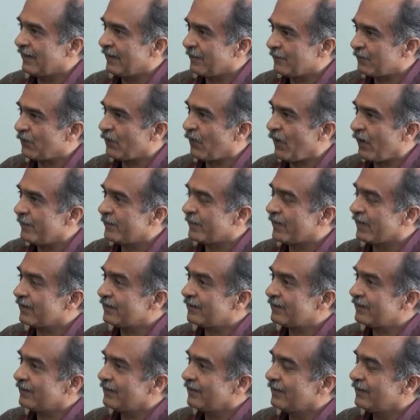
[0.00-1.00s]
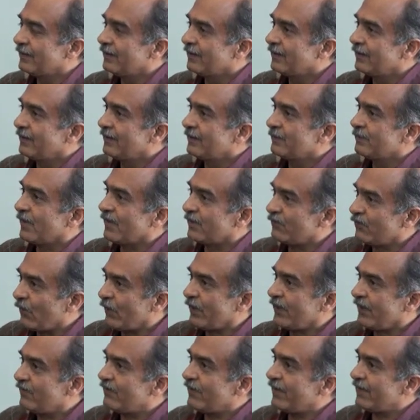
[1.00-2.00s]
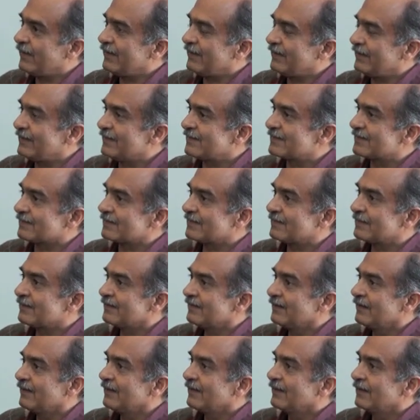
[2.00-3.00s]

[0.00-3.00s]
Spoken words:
employment. But whatever it is,